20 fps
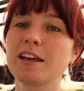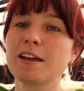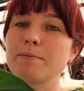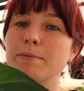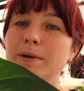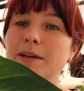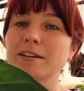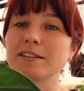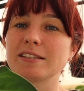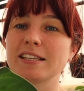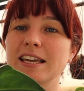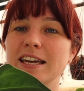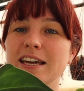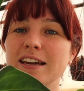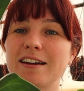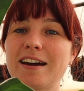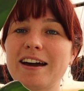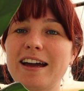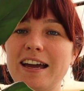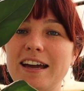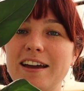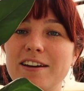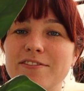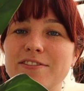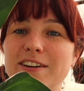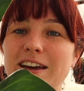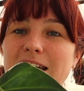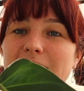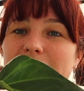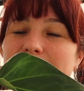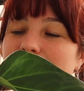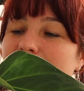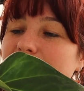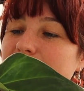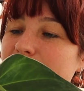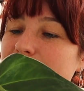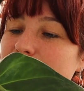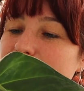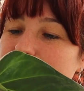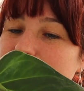because here I have an
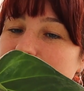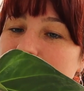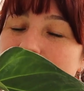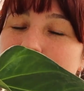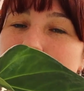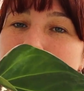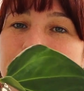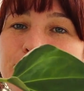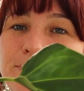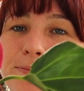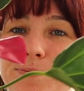Anthurium